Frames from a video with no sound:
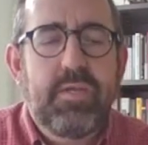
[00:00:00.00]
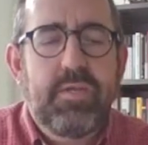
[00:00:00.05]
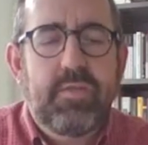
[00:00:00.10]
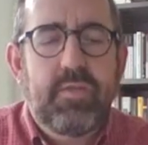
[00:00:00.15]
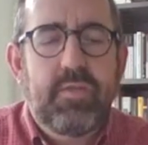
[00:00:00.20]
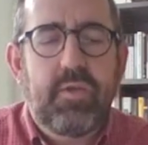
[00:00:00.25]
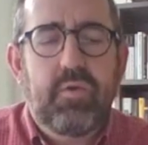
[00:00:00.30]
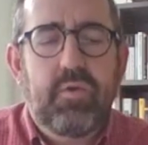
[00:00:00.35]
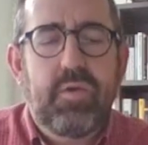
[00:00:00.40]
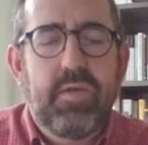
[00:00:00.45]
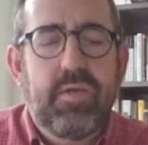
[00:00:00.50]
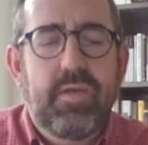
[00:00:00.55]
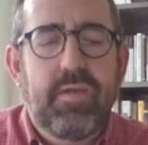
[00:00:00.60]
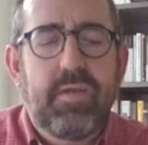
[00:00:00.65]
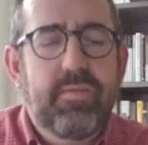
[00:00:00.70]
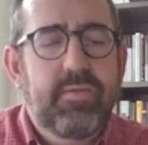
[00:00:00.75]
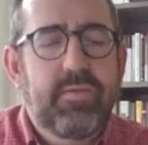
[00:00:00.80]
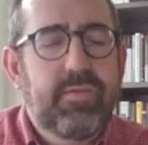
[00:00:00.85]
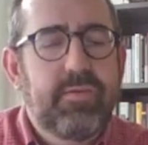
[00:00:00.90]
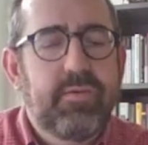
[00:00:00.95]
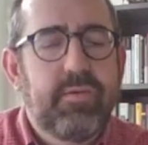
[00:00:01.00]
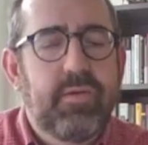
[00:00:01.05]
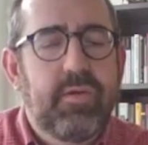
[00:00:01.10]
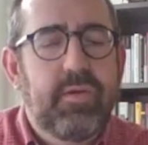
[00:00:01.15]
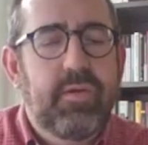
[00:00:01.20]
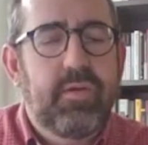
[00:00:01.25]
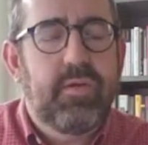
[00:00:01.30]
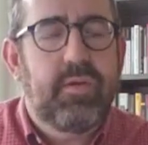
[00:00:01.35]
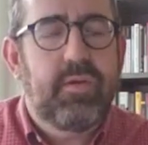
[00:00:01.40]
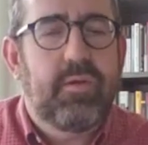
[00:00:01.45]
So, is there
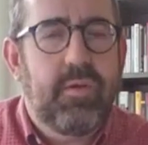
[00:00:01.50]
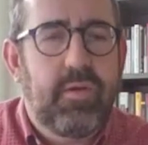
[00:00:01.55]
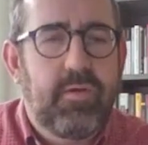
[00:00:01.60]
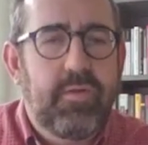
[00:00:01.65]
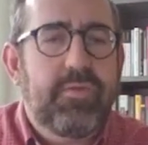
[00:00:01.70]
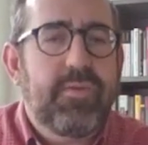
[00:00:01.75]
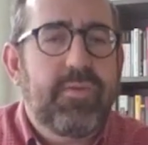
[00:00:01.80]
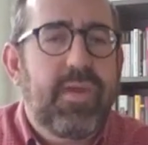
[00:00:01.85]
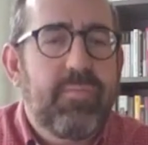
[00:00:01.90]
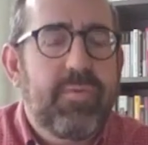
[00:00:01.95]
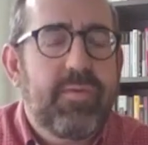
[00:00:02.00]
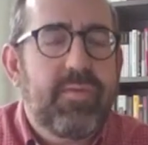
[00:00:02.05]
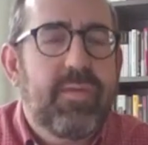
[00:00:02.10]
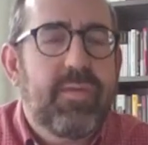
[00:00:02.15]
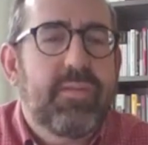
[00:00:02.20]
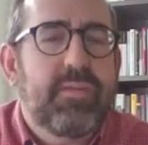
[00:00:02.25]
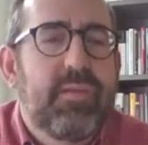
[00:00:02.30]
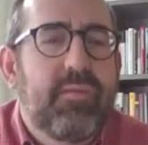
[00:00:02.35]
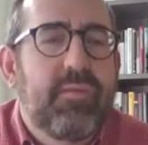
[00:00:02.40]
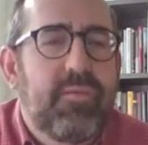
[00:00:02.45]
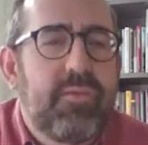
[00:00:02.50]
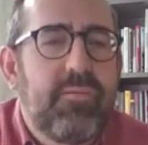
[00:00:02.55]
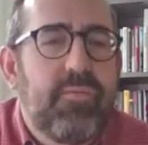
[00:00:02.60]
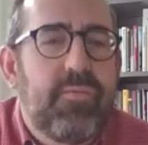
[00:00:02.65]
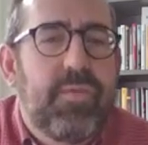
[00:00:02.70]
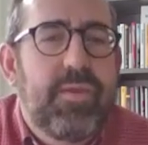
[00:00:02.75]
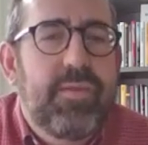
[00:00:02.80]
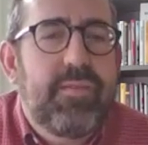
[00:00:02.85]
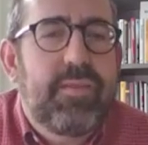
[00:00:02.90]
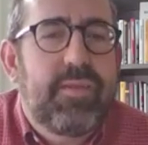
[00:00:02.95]
are there topics out there that you
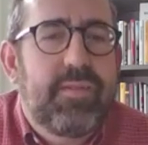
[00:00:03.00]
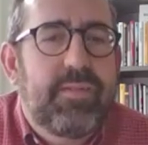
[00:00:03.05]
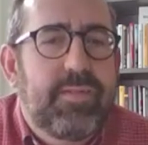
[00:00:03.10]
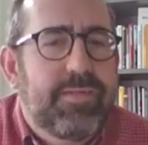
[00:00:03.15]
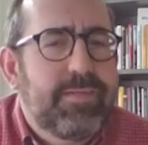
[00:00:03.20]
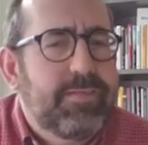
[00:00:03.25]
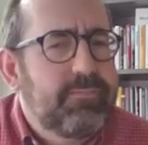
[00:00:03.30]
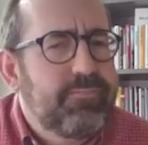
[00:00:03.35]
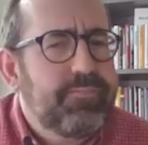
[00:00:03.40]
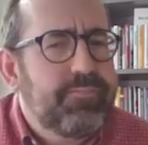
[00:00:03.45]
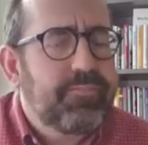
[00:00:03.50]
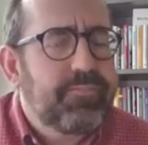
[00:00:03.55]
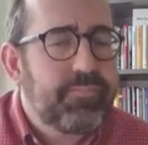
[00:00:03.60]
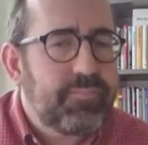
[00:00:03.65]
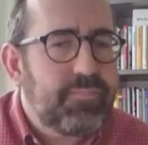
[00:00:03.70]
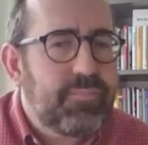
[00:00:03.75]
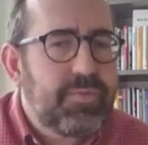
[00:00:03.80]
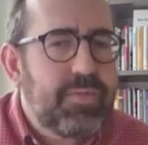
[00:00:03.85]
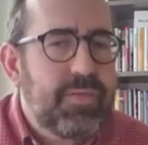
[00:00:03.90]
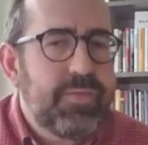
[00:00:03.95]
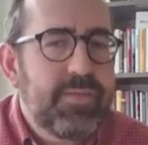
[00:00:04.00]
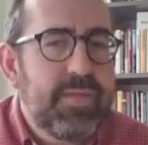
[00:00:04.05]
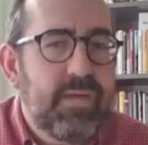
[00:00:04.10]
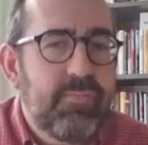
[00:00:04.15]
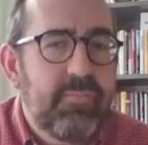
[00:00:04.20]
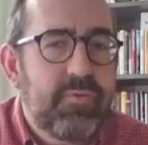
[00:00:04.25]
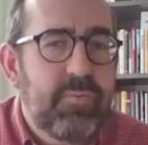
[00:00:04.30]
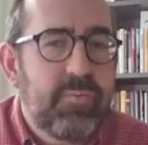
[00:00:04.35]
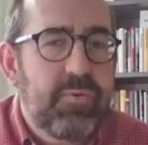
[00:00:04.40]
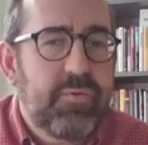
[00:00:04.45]
think that like the
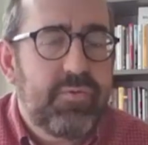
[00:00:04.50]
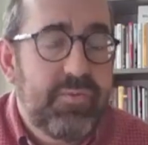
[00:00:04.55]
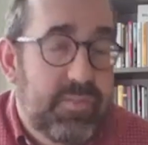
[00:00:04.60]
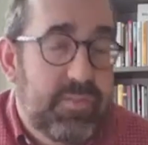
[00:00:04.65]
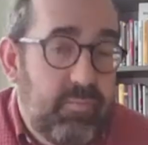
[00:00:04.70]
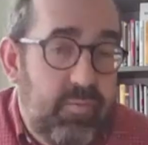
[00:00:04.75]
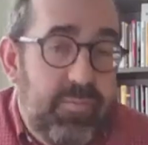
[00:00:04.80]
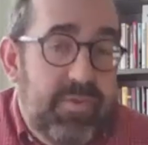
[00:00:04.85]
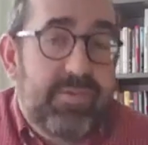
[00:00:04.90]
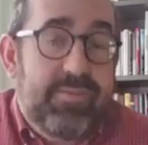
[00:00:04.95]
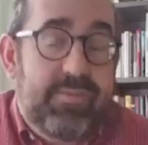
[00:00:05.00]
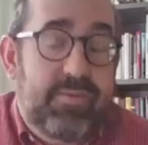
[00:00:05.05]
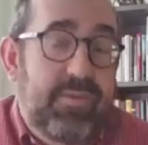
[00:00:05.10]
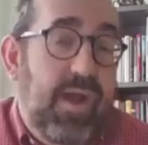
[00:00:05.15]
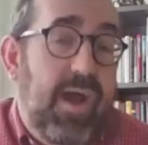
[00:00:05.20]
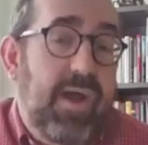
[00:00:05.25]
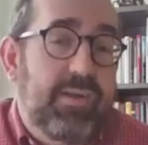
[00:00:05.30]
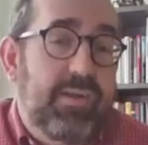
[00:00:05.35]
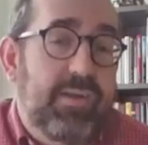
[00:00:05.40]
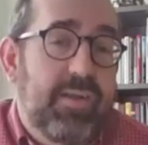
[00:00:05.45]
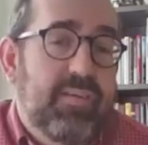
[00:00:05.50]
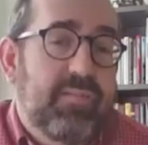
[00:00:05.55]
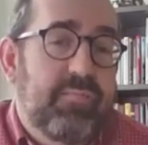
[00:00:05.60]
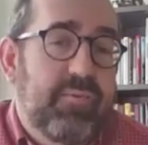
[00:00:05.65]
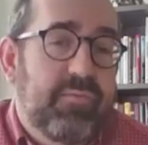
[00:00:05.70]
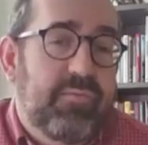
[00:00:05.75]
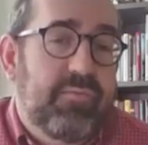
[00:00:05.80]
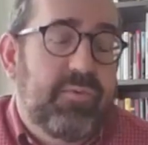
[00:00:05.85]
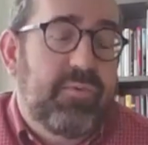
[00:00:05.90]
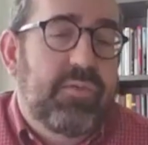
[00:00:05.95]
average person, simply because they're not an
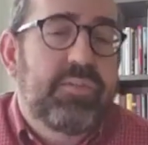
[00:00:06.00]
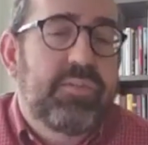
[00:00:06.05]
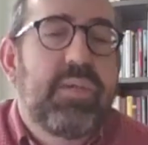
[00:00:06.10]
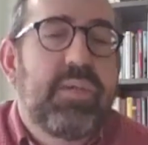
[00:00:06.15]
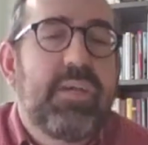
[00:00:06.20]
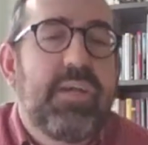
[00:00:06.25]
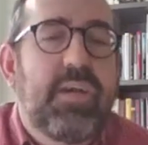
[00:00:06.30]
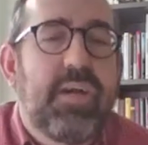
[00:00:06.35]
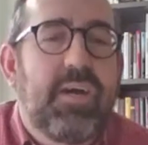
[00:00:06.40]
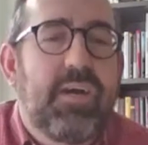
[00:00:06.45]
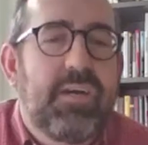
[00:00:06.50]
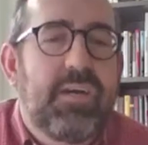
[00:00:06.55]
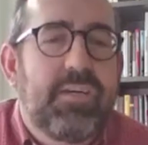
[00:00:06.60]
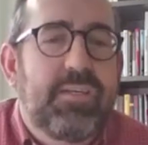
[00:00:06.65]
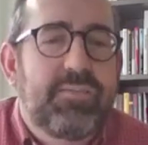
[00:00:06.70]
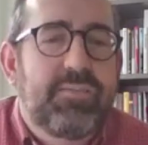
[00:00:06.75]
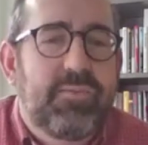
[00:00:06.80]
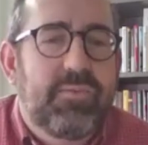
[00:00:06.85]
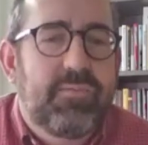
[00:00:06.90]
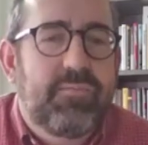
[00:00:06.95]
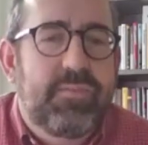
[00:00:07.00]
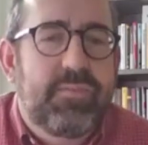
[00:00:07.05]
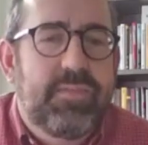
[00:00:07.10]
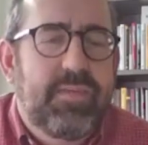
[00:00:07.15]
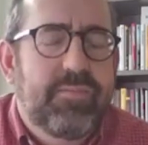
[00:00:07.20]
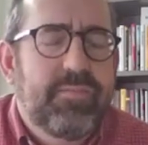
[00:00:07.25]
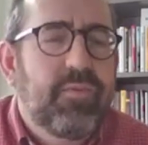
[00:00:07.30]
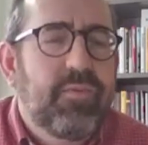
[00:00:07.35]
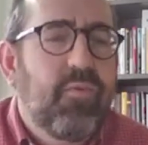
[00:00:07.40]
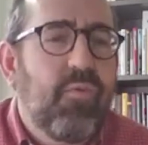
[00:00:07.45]
expert, of course, uh, sort of
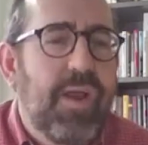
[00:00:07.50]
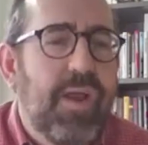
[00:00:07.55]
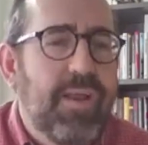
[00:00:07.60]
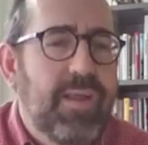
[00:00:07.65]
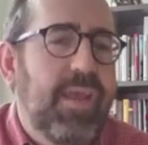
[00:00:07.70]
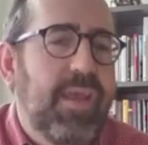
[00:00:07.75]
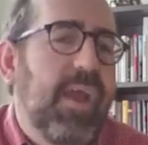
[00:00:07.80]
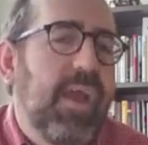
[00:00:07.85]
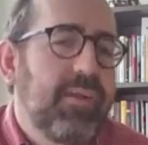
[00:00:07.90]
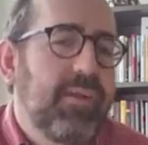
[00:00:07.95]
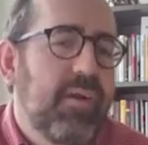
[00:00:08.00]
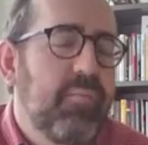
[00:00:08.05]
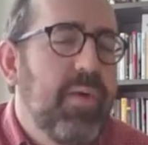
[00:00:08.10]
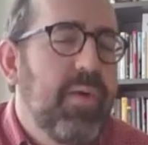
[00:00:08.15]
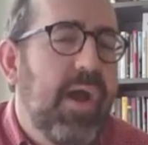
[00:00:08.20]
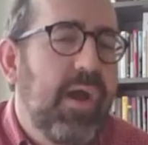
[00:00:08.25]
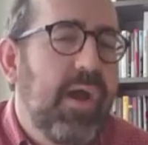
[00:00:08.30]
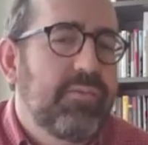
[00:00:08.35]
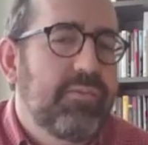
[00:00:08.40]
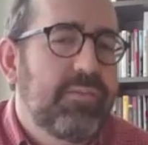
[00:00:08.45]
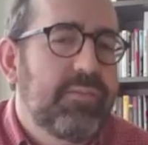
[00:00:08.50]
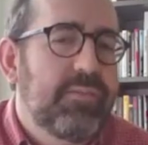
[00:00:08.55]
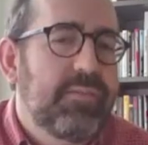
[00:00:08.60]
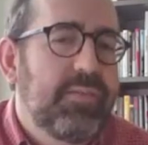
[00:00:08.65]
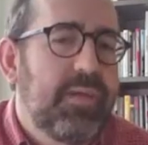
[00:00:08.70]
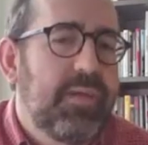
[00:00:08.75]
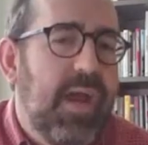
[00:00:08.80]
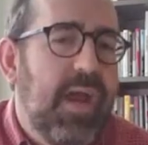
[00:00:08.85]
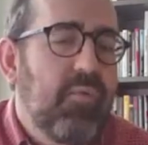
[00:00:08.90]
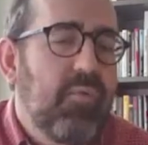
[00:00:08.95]
doesn't quite get about
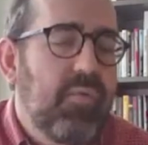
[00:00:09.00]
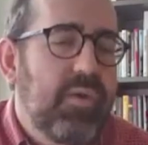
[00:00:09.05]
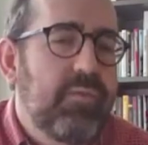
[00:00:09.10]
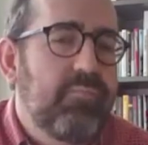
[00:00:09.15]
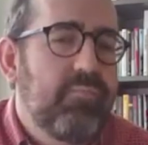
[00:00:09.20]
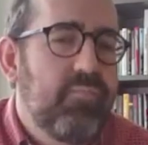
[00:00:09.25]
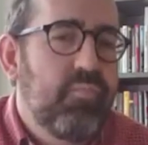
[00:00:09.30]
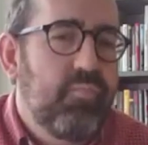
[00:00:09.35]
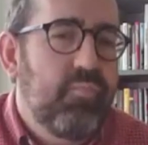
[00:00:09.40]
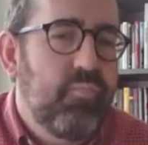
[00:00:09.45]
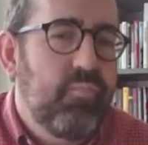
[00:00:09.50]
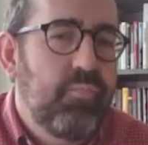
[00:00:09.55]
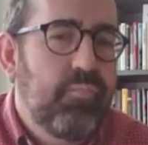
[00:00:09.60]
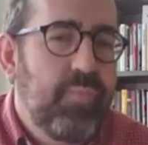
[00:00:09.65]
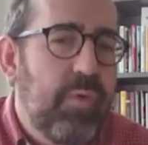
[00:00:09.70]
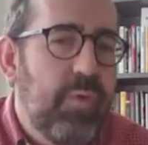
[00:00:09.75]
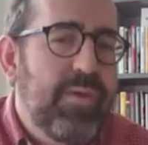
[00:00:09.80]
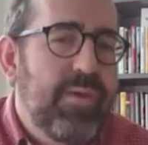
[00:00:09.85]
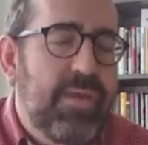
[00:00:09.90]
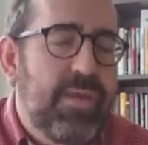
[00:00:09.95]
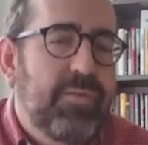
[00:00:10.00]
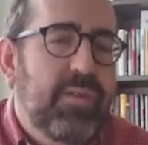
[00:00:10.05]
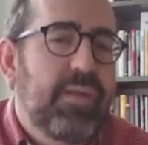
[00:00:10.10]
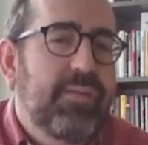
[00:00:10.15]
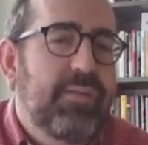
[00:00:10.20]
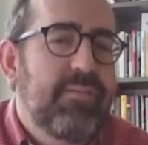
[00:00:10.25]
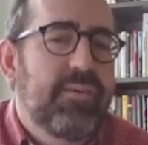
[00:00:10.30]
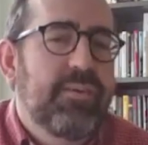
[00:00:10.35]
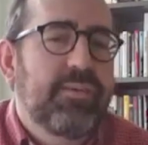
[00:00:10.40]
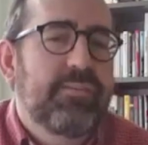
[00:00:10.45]
how we how we keep the
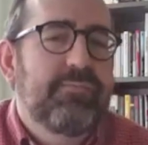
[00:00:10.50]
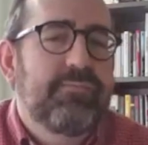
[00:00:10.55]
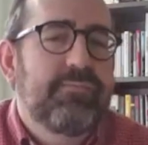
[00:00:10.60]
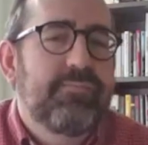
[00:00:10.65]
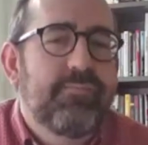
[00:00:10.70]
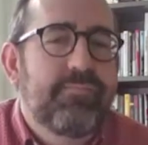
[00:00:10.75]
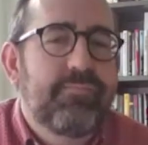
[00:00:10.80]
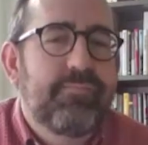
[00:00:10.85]
lights on?